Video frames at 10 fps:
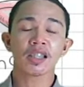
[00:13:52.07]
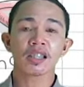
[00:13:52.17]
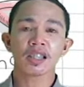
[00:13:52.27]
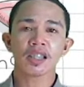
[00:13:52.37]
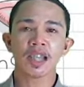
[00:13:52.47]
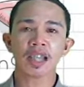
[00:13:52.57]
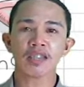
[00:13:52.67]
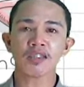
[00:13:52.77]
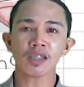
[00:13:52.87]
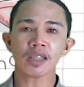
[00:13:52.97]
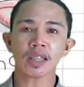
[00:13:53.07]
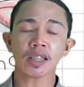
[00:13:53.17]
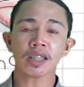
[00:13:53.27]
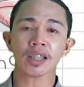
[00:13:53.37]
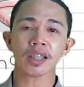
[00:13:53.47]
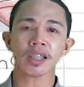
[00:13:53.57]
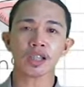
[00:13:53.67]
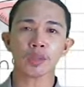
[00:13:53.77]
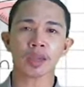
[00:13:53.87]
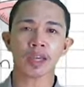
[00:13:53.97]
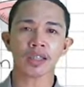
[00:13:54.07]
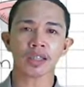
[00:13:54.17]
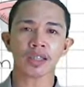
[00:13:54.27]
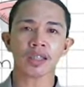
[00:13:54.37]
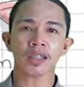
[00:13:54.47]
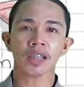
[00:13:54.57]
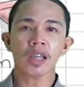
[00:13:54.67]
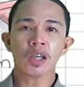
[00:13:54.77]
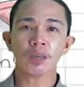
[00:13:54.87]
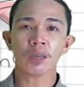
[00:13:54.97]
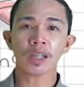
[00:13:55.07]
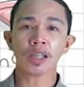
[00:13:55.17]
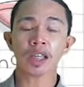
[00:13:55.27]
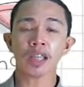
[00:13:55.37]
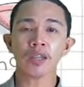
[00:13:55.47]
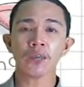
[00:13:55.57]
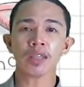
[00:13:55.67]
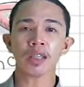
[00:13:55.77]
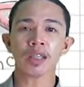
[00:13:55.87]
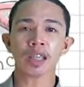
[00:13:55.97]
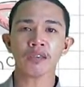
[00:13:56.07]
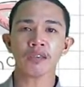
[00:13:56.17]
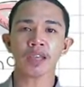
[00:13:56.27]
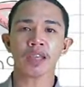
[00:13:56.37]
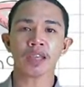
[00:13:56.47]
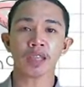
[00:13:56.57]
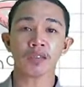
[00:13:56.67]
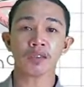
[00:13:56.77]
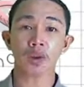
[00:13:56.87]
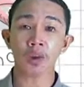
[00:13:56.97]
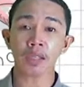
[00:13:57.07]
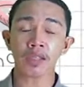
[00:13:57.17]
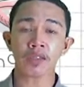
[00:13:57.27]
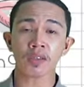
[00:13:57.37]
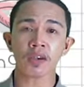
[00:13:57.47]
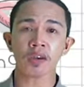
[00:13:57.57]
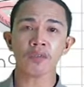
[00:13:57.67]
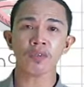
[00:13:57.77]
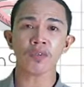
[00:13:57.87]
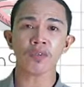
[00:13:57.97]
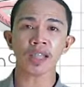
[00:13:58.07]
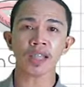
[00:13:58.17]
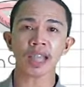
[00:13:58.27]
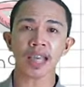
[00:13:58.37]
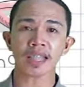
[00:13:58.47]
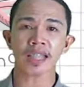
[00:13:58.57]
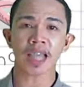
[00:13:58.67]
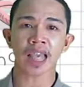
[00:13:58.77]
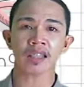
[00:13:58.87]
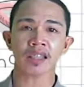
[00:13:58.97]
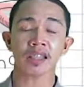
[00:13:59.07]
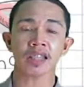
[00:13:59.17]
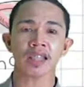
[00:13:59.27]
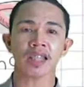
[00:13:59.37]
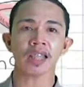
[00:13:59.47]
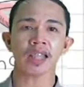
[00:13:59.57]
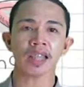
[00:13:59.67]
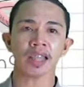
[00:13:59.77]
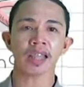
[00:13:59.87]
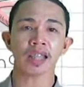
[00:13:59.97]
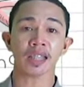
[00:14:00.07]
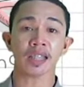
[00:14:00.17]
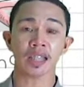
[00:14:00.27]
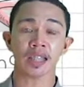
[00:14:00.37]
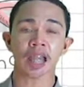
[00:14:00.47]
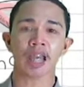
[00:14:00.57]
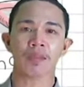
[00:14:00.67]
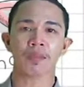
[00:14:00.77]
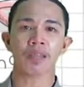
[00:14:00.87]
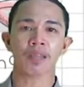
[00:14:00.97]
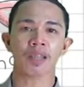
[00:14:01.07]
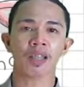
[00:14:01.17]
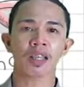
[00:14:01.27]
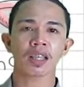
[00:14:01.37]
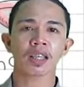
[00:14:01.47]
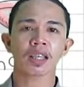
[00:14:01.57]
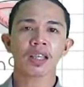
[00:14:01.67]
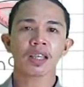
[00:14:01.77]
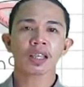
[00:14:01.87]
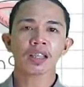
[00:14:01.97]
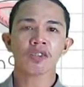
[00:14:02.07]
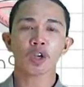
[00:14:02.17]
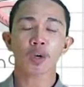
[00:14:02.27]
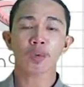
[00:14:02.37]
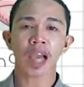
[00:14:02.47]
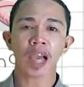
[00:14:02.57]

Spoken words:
Let's consider the situation wherein we are given the scores of 50 test takers in an entrance exam. So we have